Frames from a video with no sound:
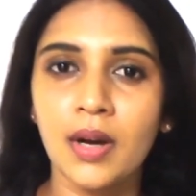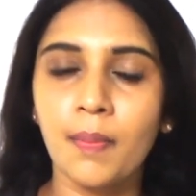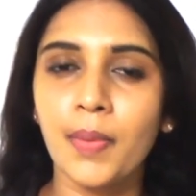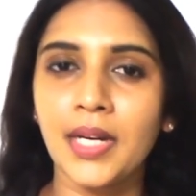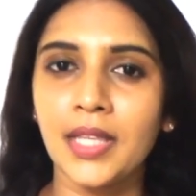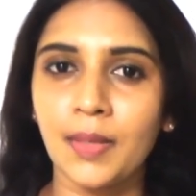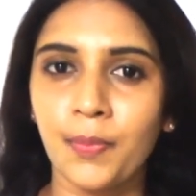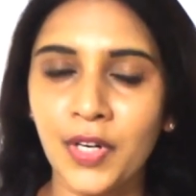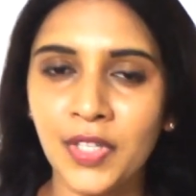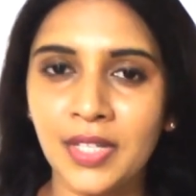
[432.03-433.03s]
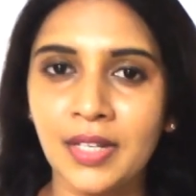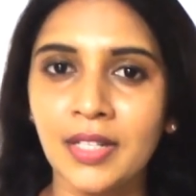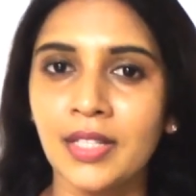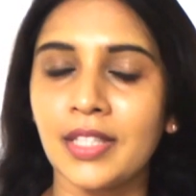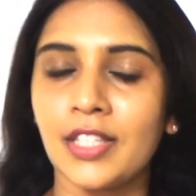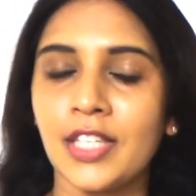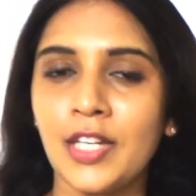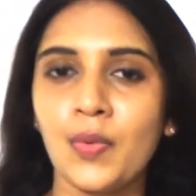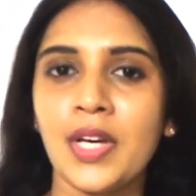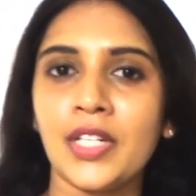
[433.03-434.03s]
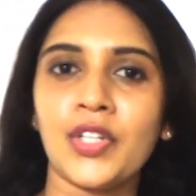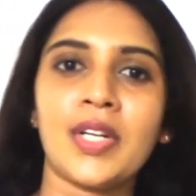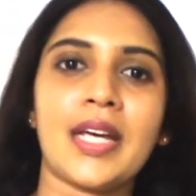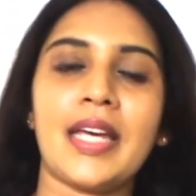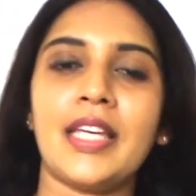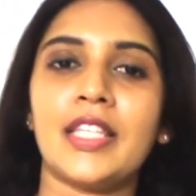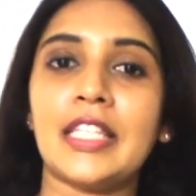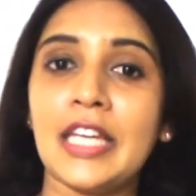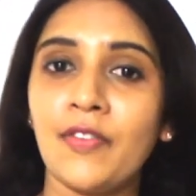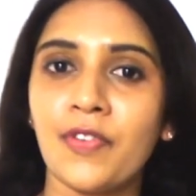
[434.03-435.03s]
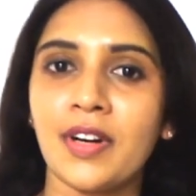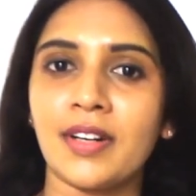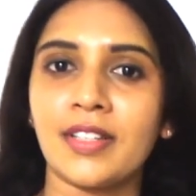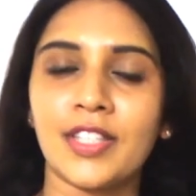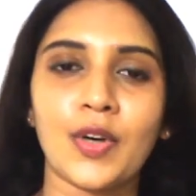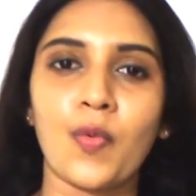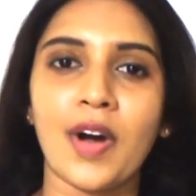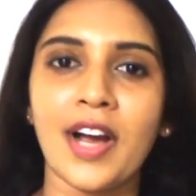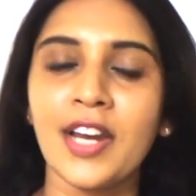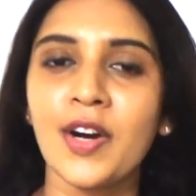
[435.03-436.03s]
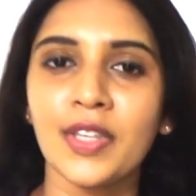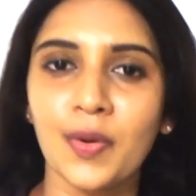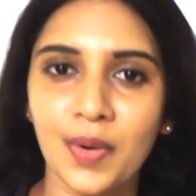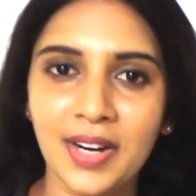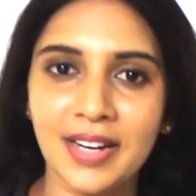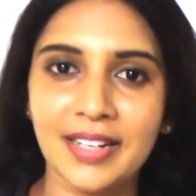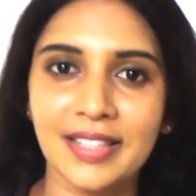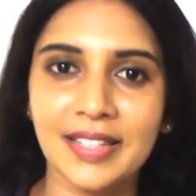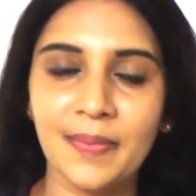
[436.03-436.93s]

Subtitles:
But in the present, the situation is different. So why not the words?